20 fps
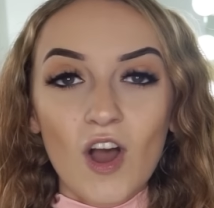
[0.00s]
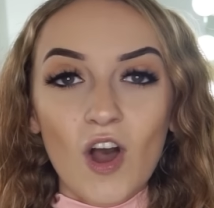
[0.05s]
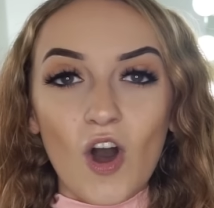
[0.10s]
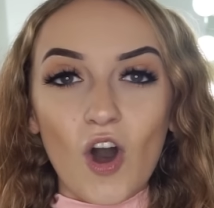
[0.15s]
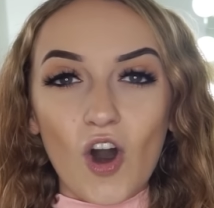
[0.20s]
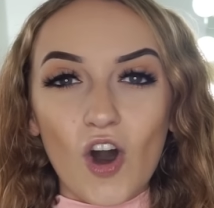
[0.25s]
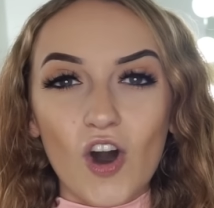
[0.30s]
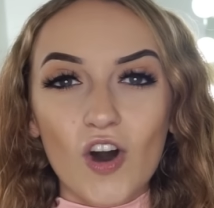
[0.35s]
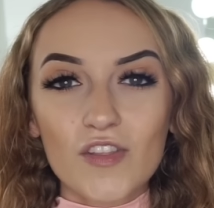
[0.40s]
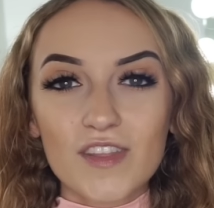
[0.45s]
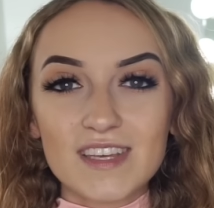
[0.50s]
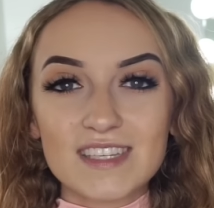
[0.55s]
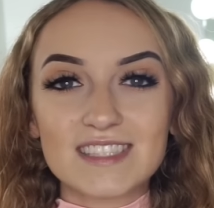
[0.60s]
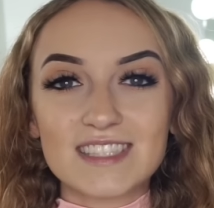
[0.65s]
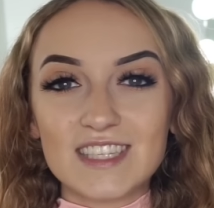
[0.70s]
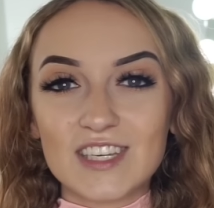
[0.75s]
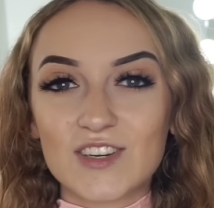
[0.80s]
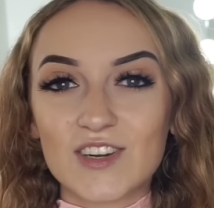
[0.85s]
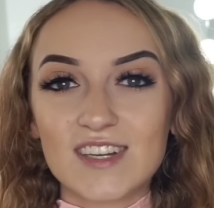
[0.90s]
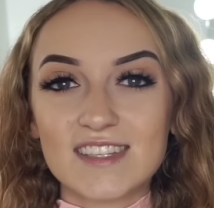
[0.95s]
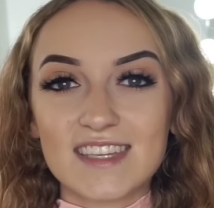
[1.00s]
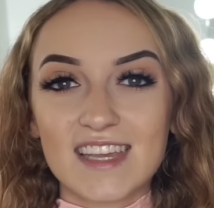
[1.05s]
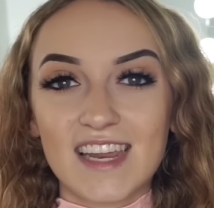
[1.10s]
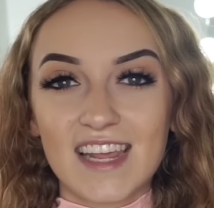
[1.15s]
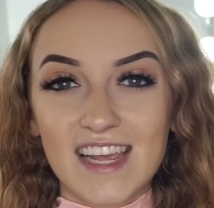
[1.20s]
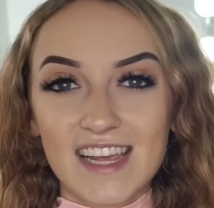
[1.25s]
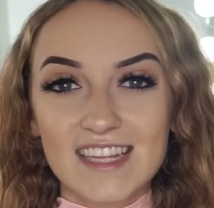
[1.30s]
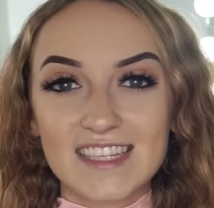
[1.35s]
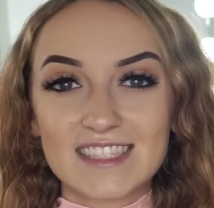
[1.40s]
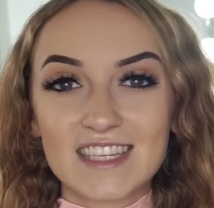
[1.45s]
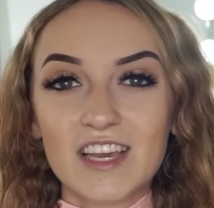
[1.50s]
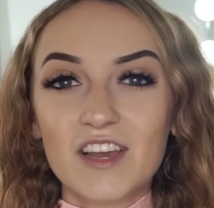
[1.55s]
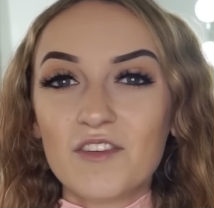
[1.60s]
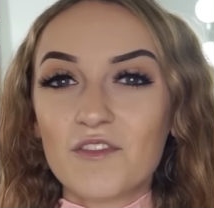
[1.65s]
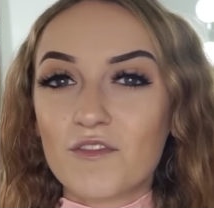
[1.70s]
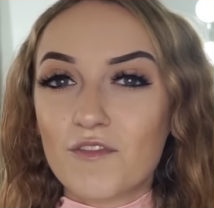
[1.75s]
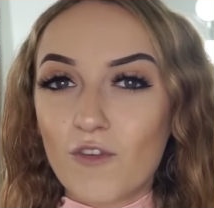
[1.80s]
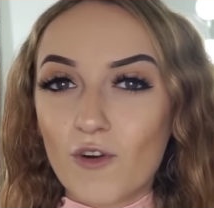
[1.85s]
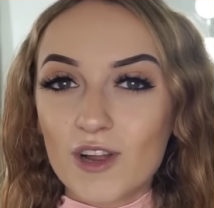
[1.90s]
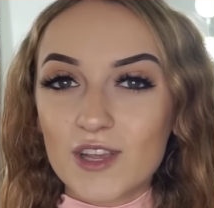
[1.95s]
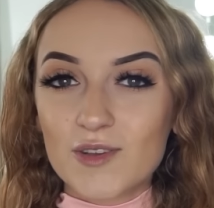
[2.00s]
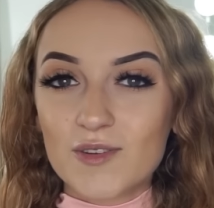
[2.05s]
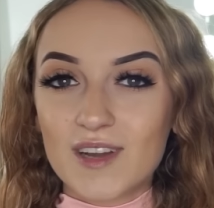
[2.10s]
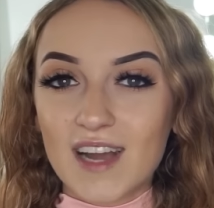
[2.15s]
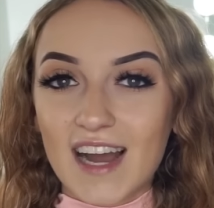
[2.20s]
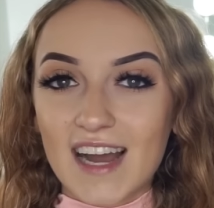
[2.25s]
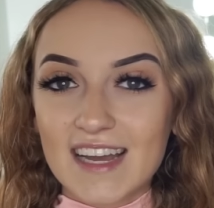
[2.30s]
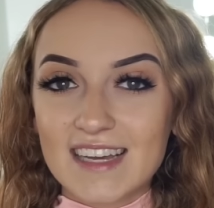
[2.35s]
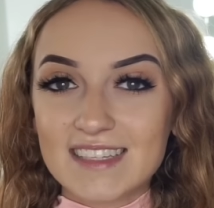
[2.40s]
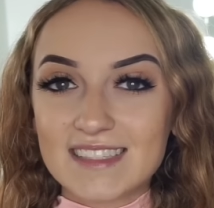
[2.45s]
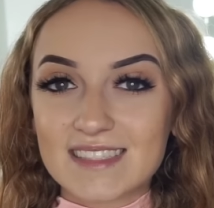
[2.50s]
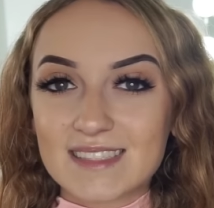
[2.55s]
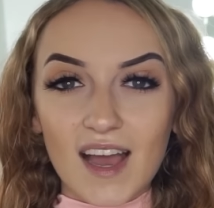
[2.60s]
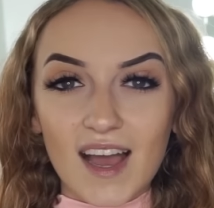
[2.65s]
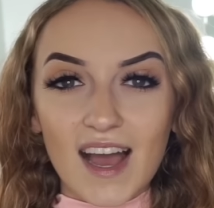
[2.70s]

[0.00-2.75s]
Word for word: all these secrets and hints for you guys.